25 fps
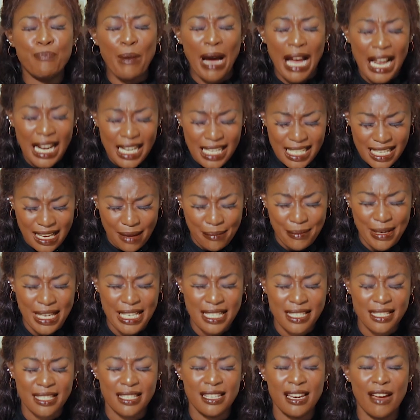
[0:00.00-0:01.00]

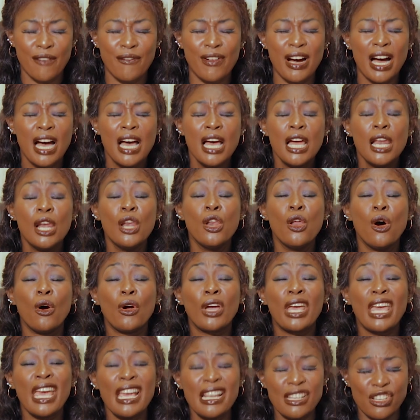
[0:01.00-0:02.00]
parliament in our
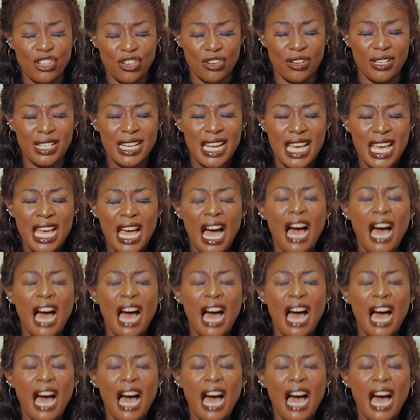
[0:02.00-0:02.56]
location?